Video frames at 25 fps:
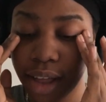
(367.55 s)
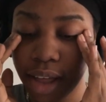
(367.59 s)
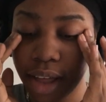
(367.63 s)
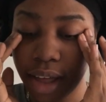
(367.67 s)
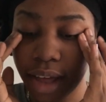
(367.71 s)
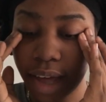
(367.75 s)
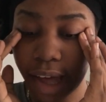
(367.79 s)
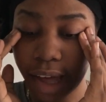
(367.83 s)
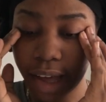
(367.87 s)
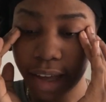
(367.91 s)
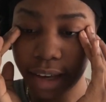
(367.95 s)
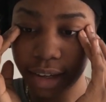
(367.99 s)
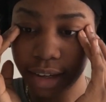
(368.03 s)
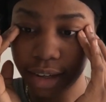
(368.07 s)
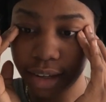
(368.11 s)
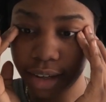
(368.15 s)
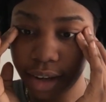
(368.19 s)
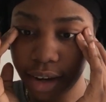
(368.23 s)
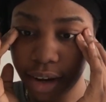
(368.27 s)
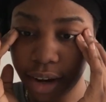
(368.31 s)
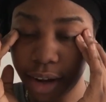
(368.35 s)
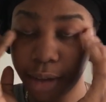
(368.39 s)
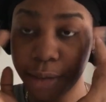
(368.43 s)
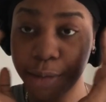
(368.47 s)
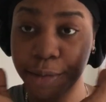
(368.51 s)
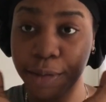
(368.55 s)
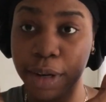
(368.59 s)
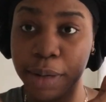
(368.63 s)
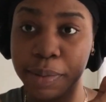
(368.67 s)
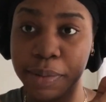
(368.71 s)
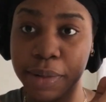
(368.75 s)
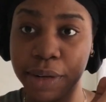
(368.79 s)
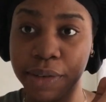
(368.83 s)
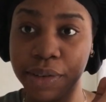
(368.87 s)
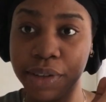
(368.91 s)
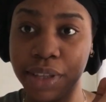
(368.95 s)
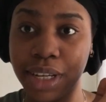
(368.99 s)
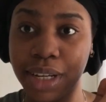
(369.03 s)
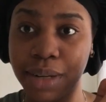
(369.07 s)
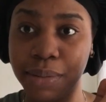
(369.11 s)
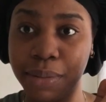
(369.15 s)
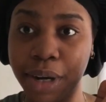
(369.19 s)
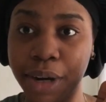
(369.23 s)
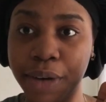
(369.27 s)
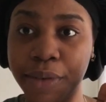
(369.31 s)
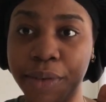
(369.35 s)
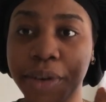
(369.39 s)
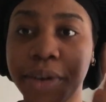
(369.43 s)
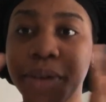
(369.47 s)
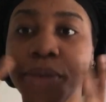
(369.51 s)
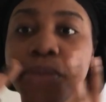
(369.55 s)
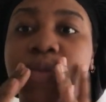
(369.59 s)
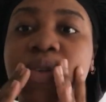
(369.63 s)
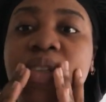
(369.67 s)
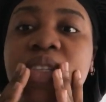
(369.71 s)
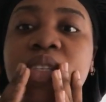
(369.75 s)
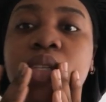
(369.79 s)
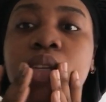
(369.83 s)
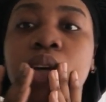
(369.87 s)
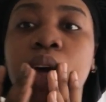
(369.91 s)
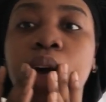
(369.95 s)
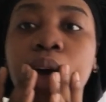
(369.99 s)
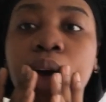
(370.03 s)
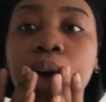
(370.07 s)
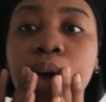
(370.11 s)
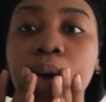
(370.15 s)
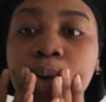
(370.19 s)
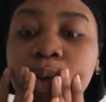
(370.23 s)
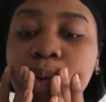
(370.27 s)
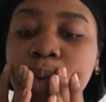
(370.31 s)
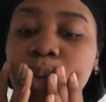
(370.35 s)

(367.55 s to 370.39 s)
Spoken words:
and, you know, flipped everything in my room. So